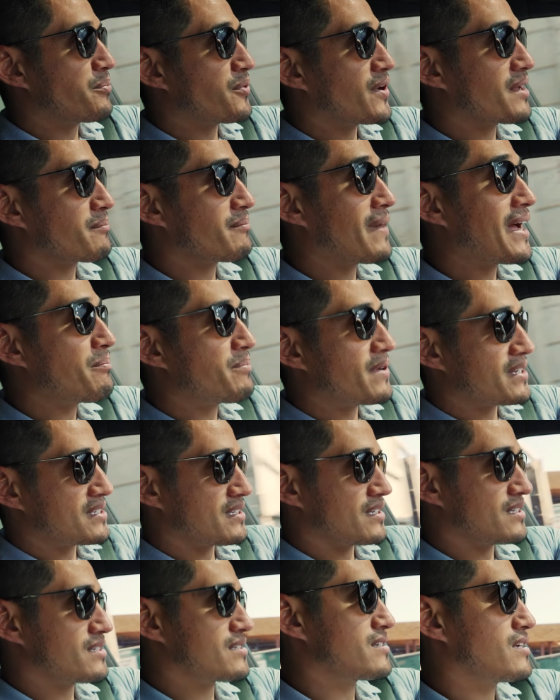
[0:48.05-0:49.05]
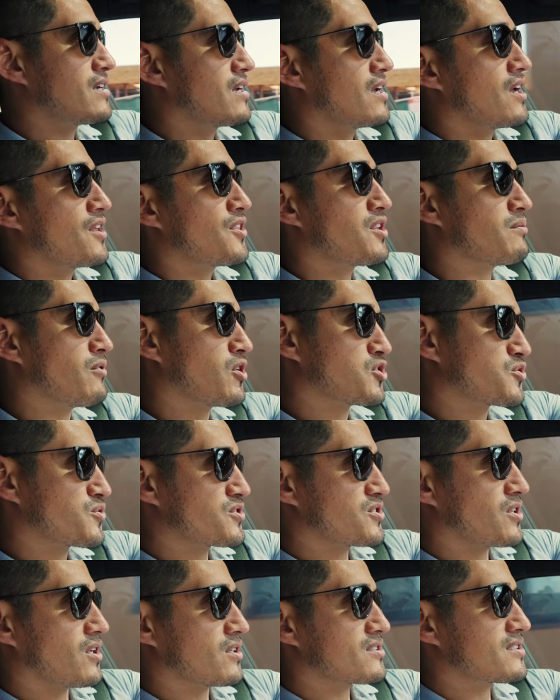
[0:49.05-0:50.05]
bring my business the most
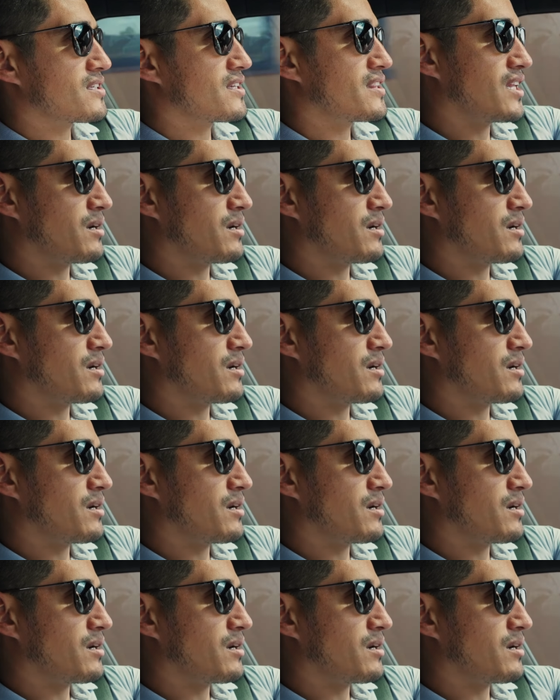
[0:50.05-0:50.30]
results.